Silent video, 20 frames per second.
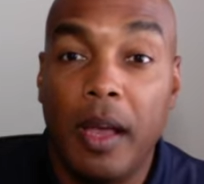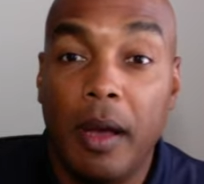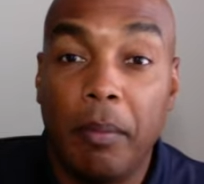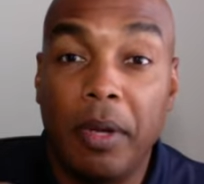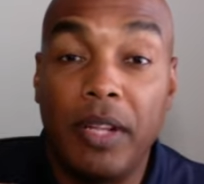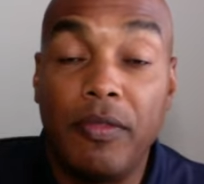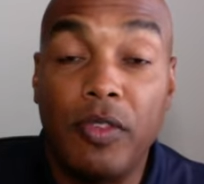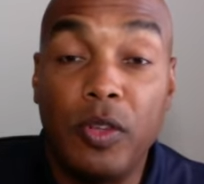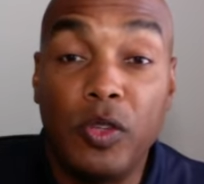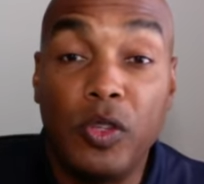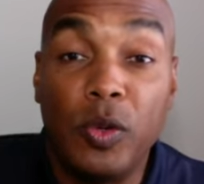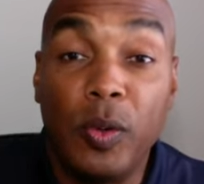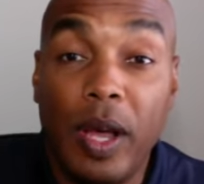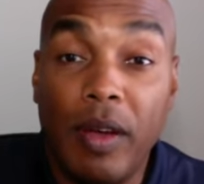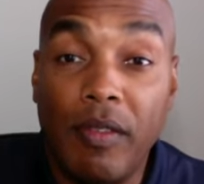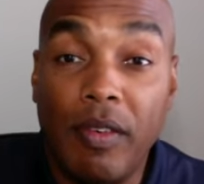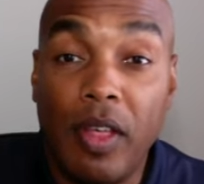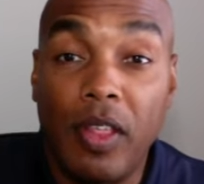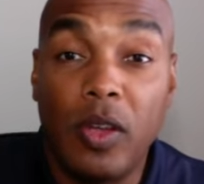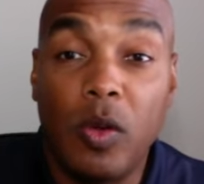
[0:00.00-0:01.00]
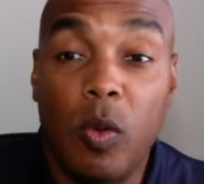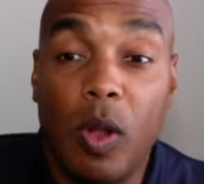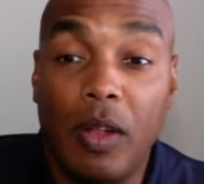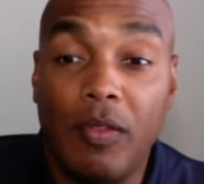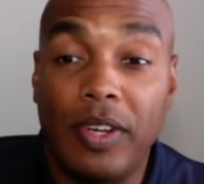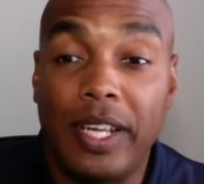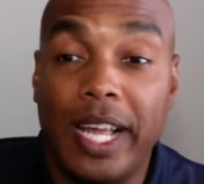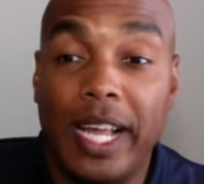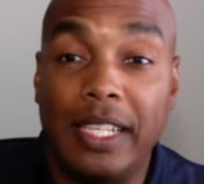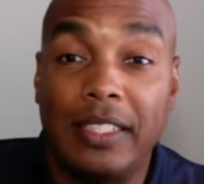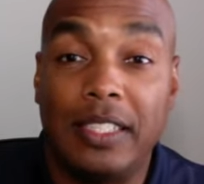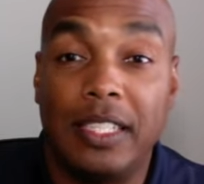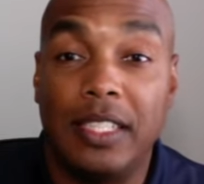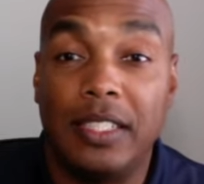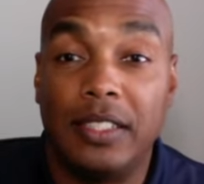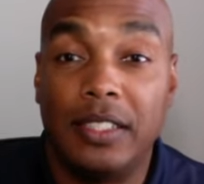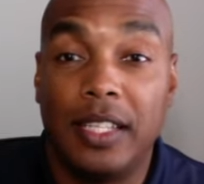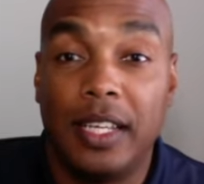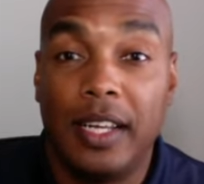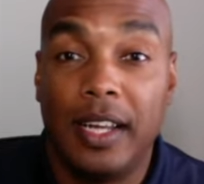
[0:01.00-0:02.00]
But if you do have all the
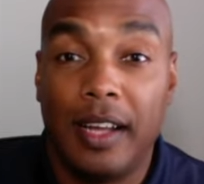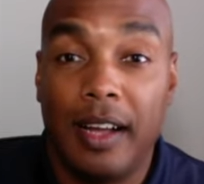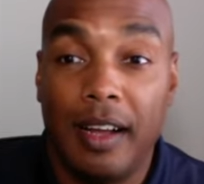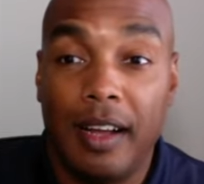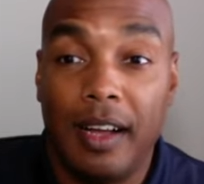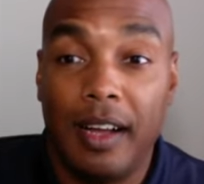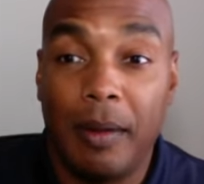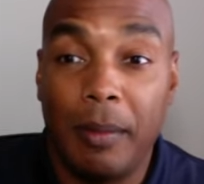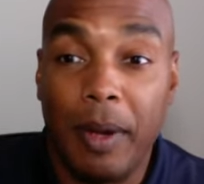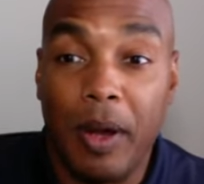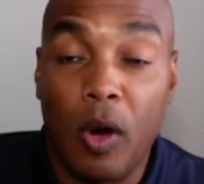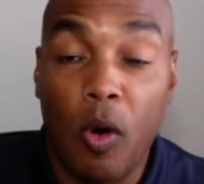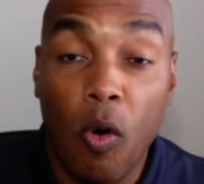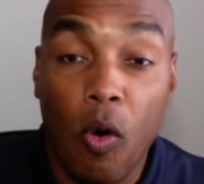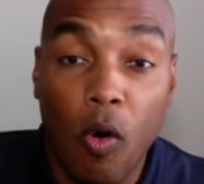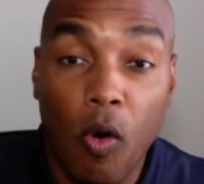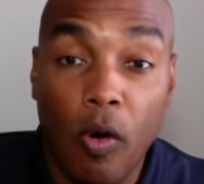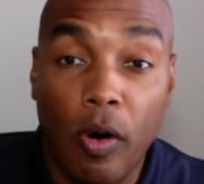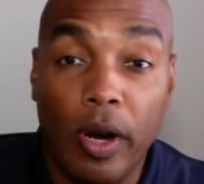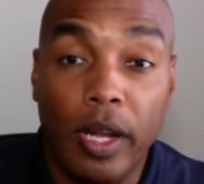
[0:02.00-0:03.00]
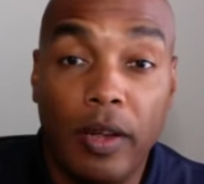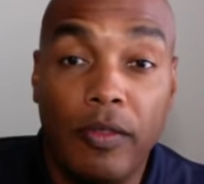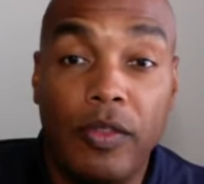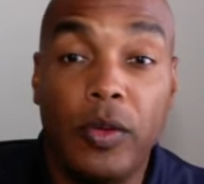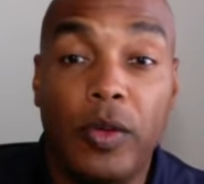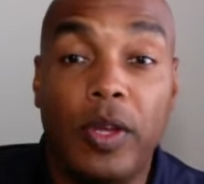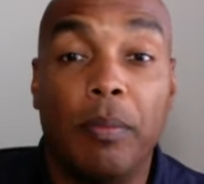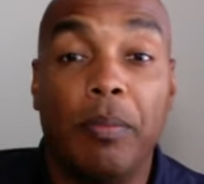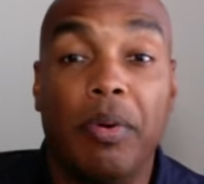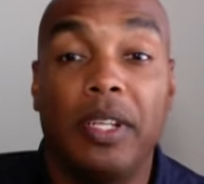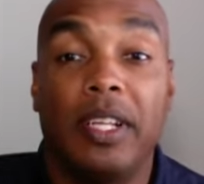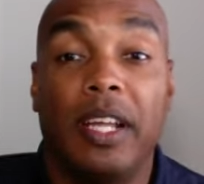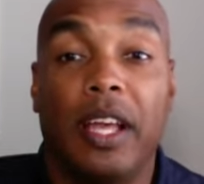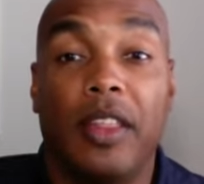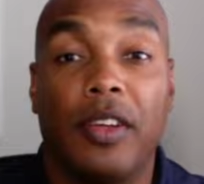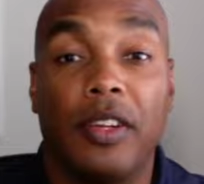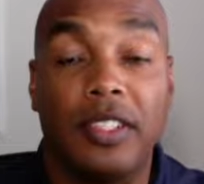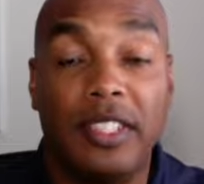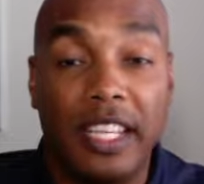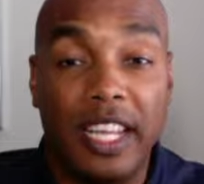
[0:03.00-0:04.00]
qualifications, um, or if you can put
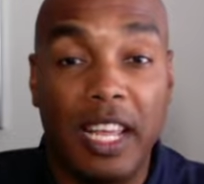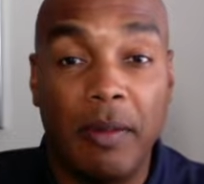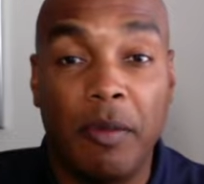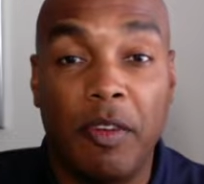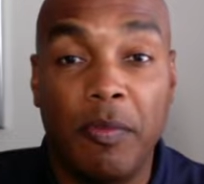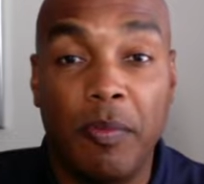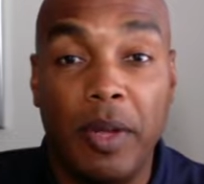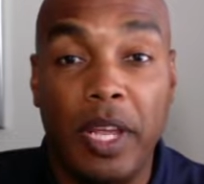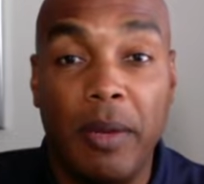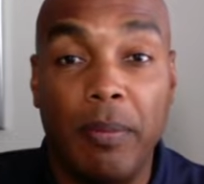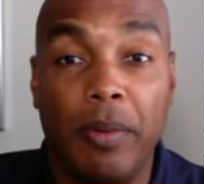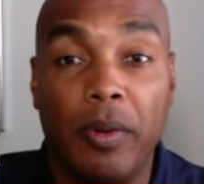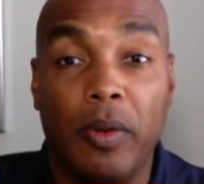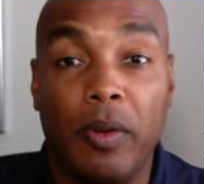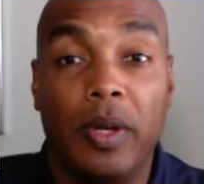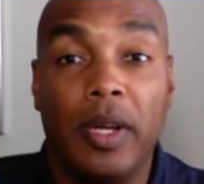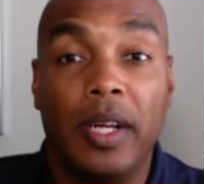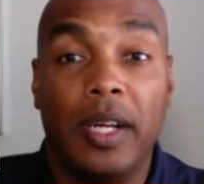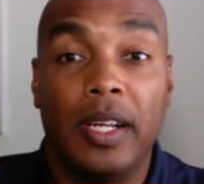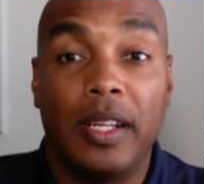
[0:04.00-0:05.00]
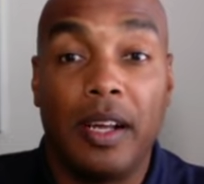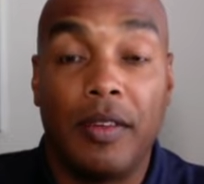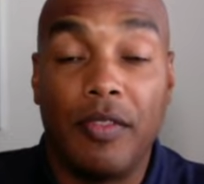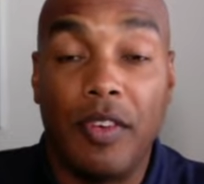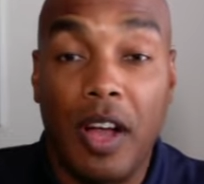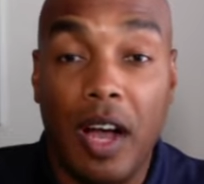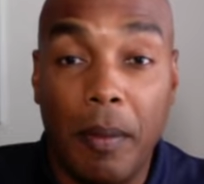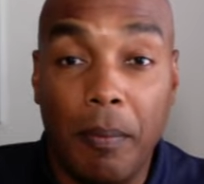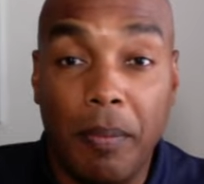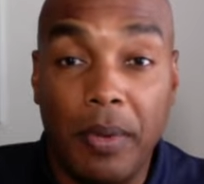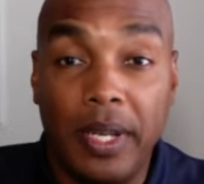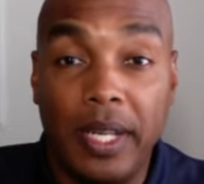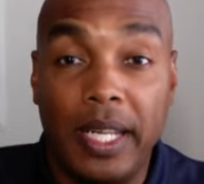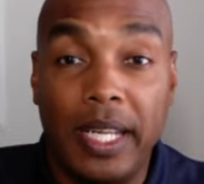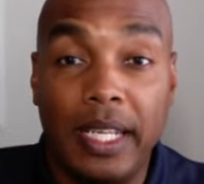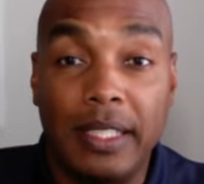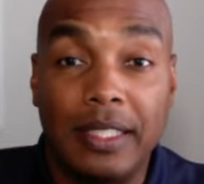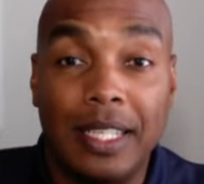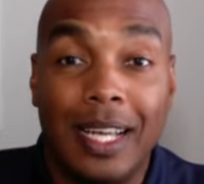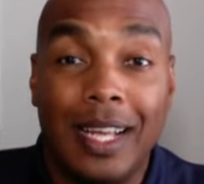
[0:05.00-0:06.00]
together a team of people, of
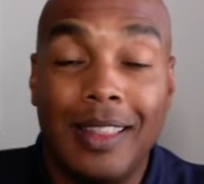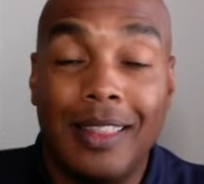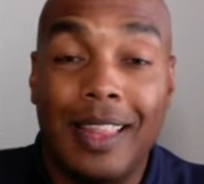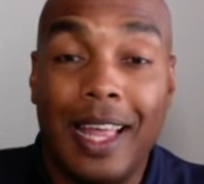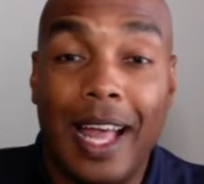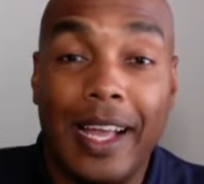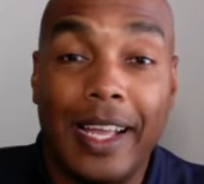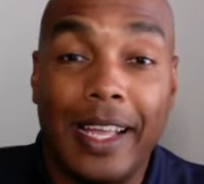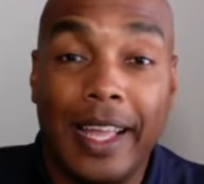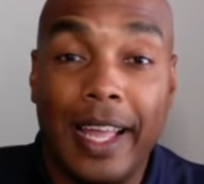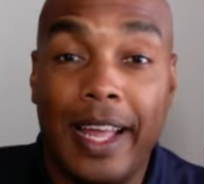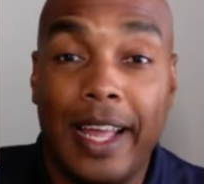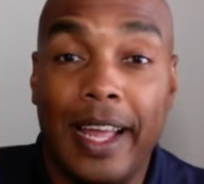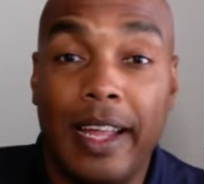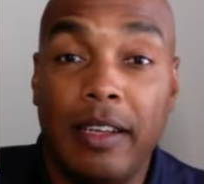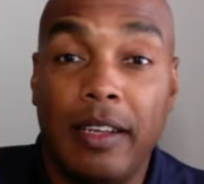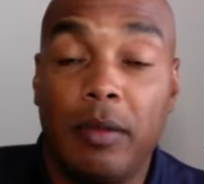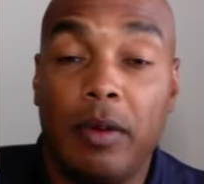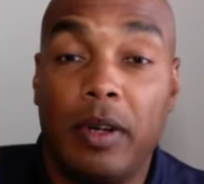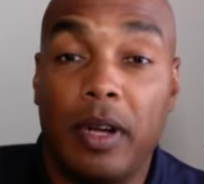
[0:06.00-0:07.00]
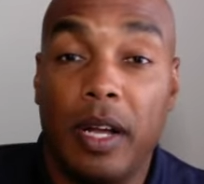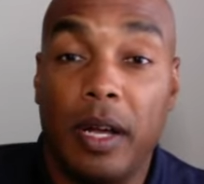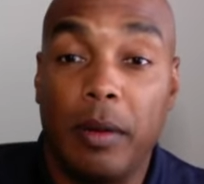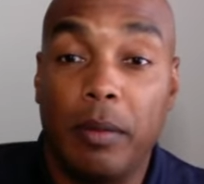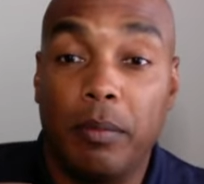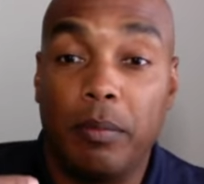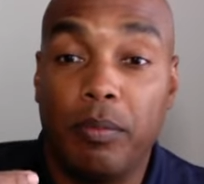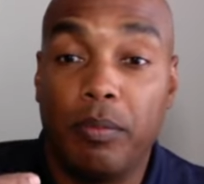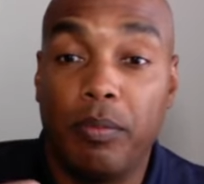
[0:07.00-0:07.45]
companies that can um,